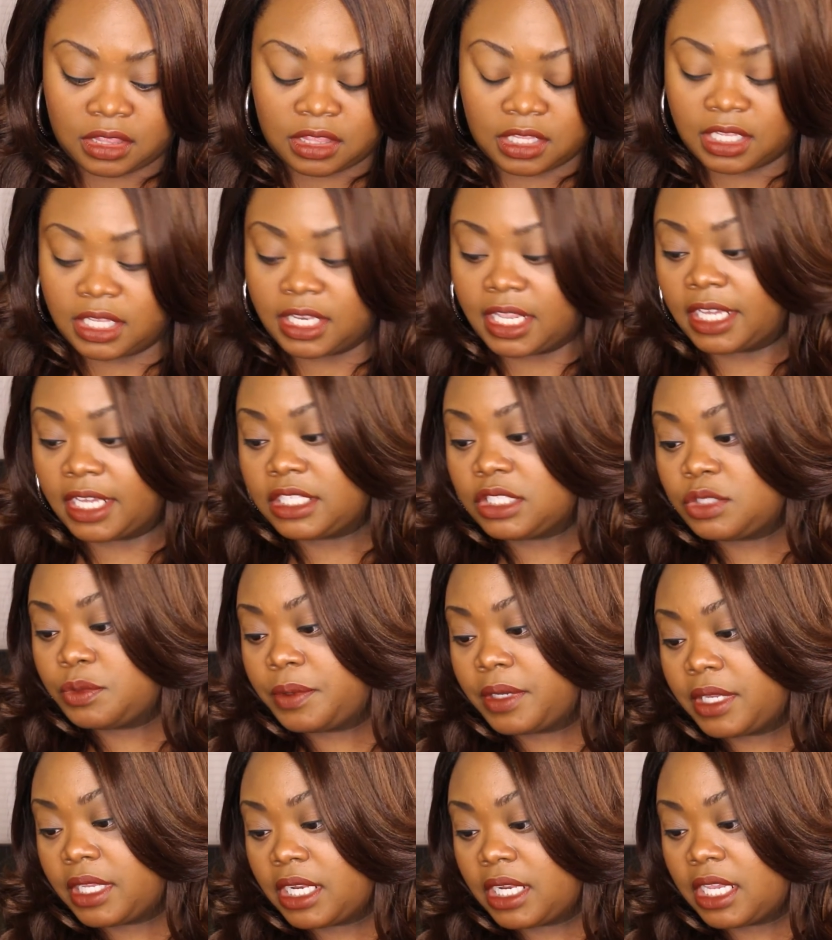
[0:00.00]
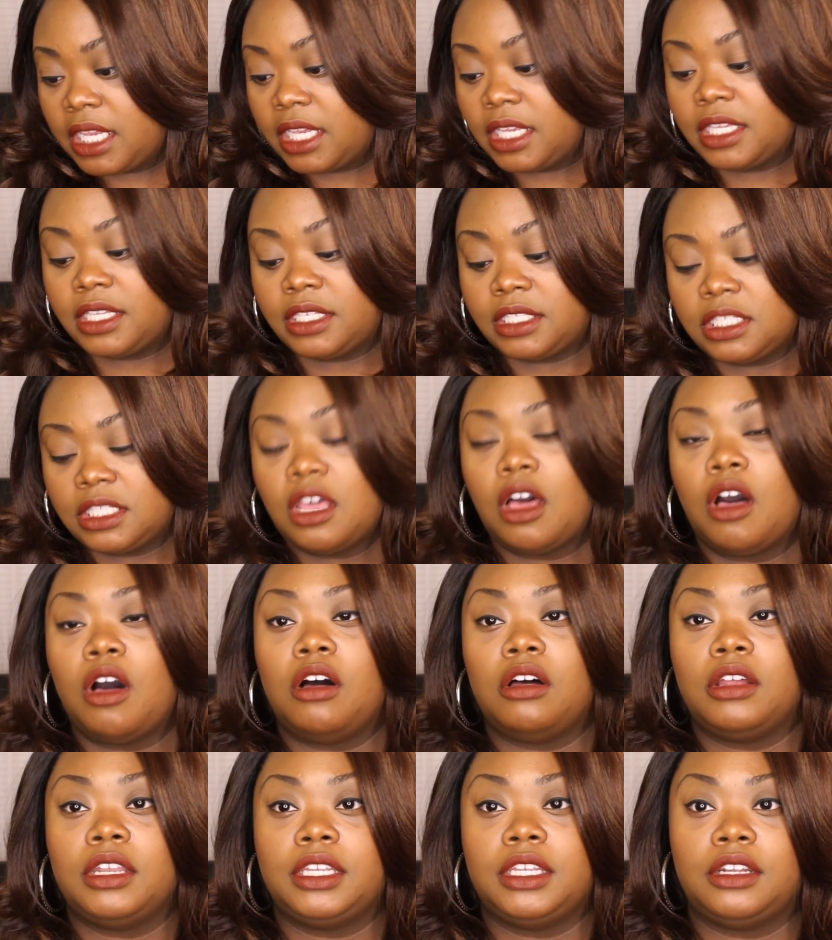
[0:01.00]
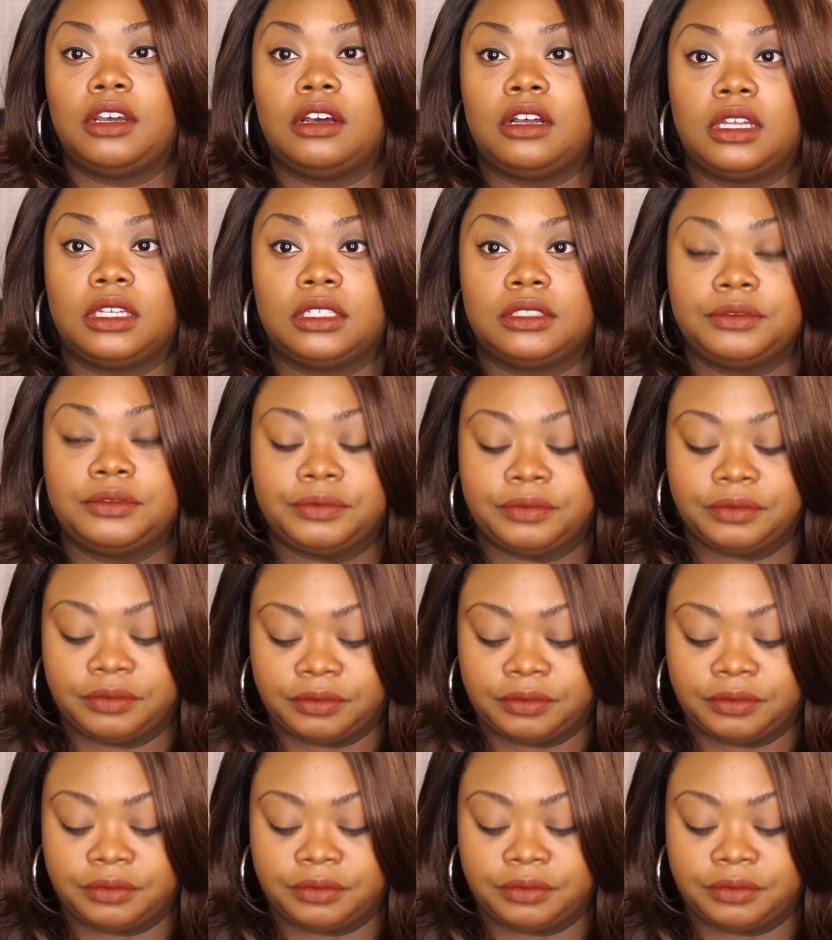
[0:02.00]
The next one is On and On.